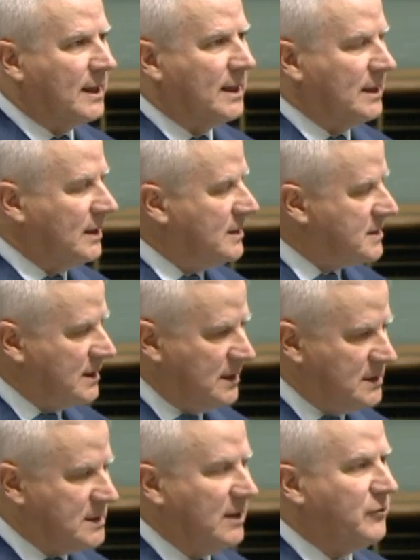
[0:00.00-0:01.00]

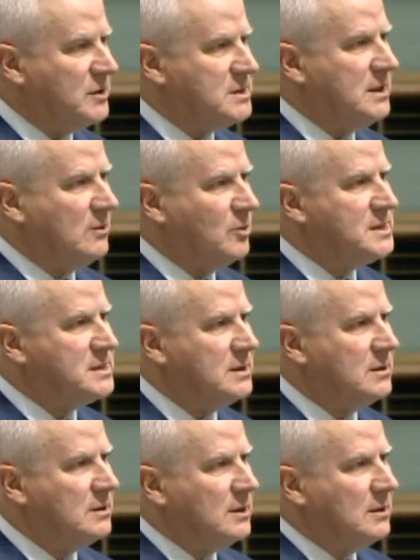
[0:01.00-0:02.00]
his efforts in
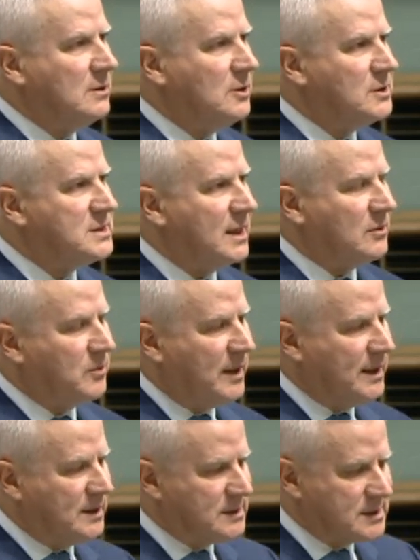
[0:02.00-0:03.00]
Western New South
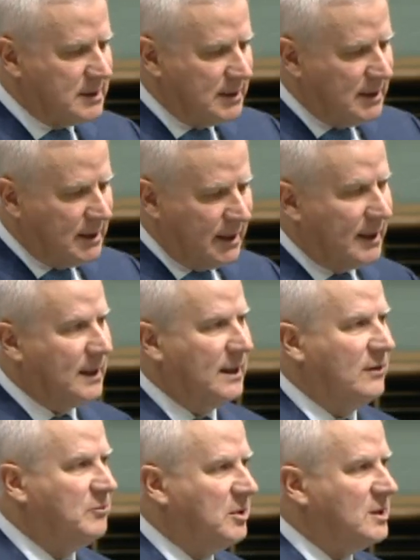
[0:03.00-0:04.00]
Wales
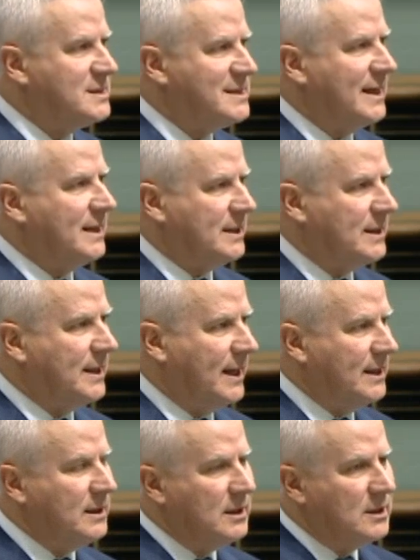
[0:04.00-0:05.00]
have been second to
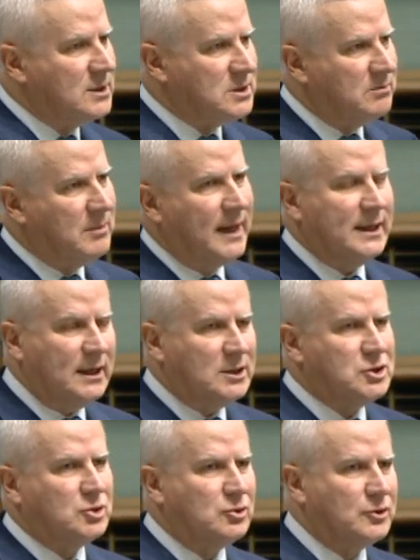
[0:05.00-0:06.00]
none to making
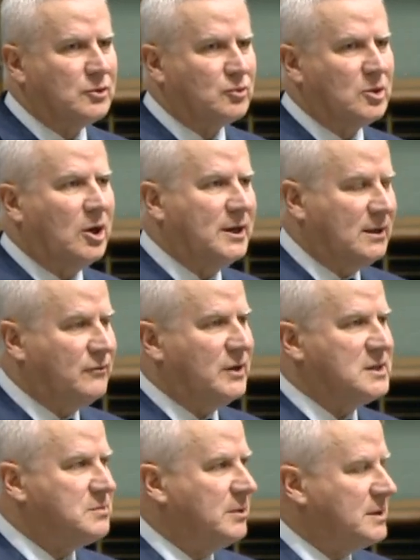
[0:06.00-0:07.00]
sure the right
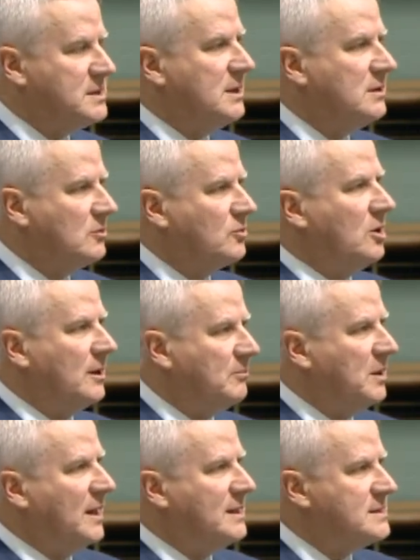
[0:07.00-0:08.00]
investment is in the right
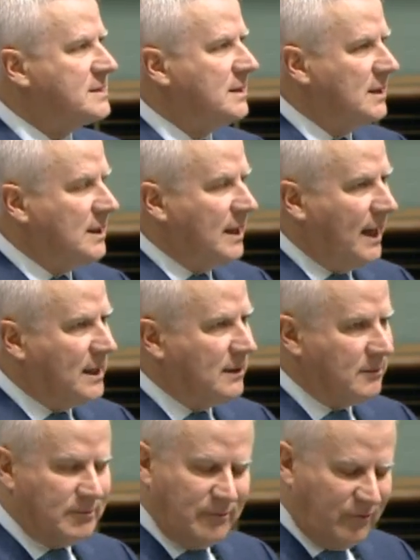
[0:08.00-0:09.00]
place, and
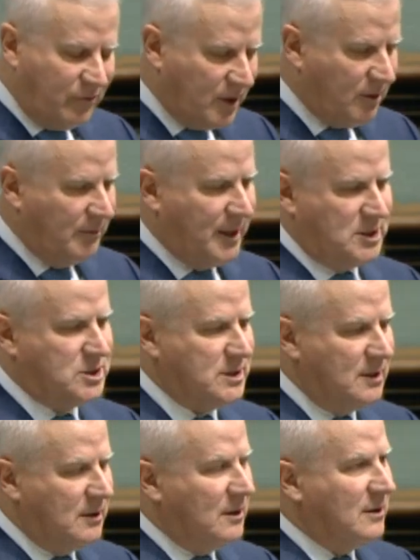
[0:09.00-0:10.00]
very much
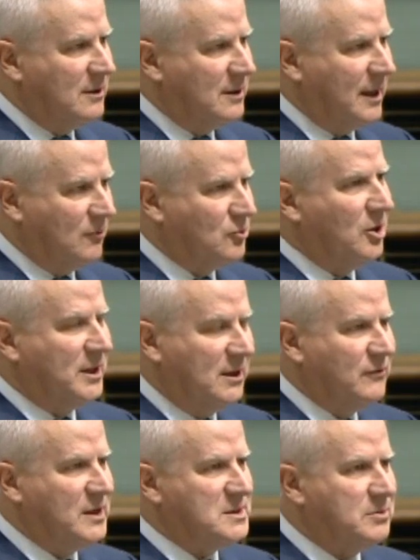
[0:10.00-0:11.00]
that right
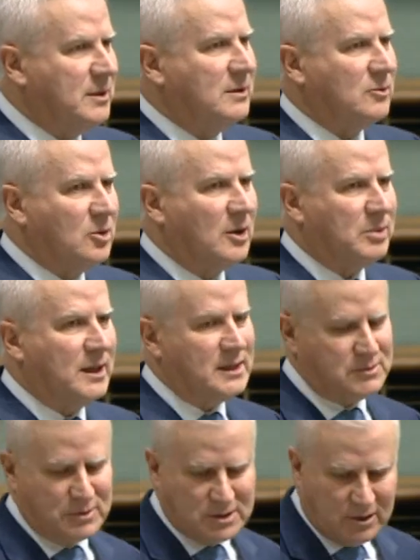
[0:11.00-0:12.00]
investment in the right
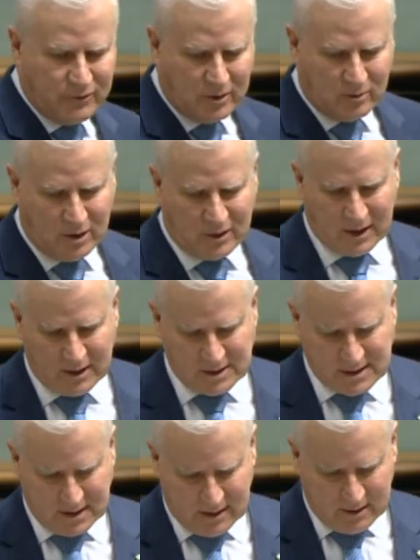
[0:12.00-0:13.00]
place was often with
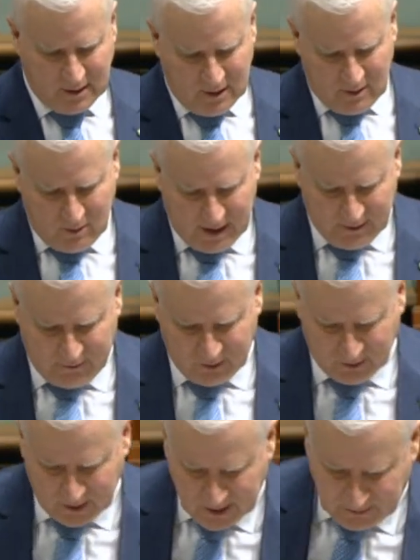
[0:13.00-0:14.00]
those
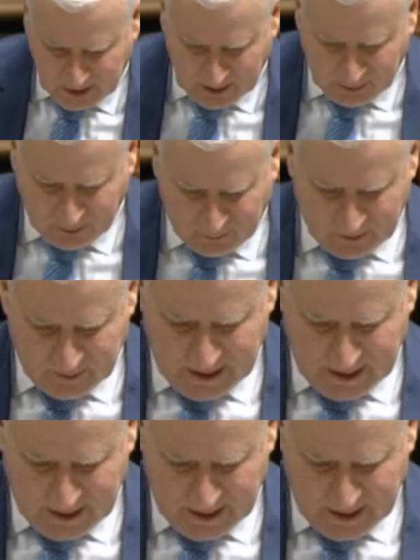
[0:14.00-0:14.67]
wonderful people from the